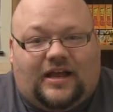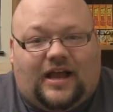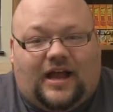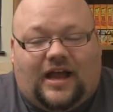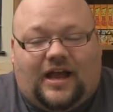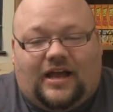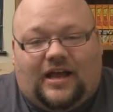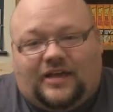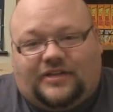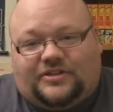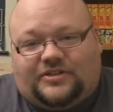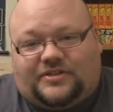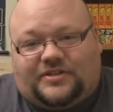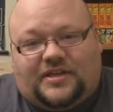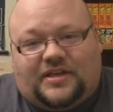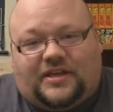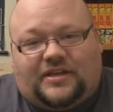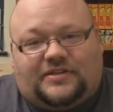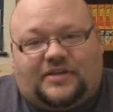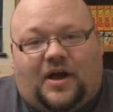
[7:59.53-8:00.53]
I just
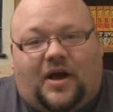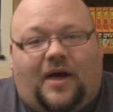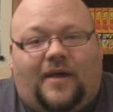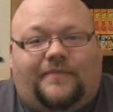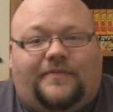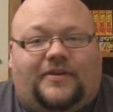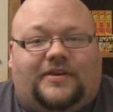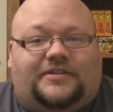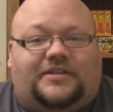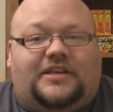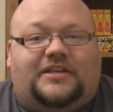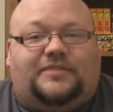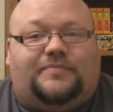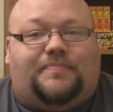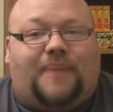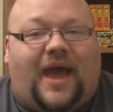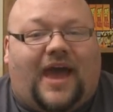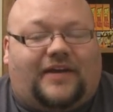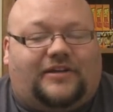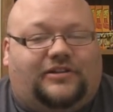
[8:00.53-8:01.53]
think it's obvious. He's
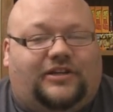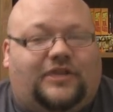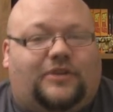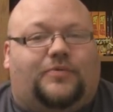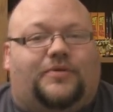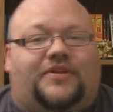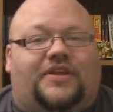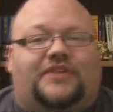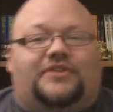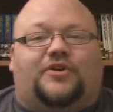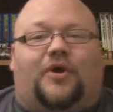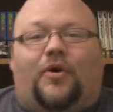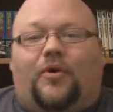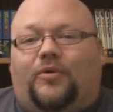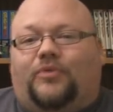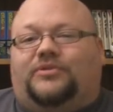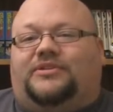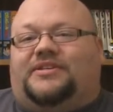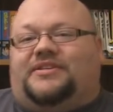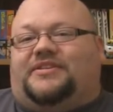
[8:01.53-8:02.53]
battling with his
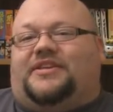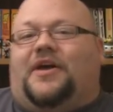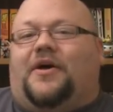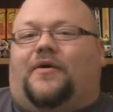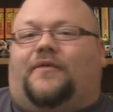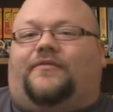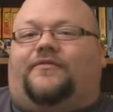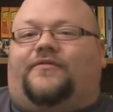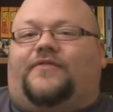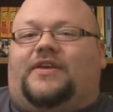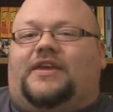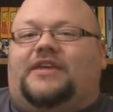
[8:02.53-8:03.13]
old self.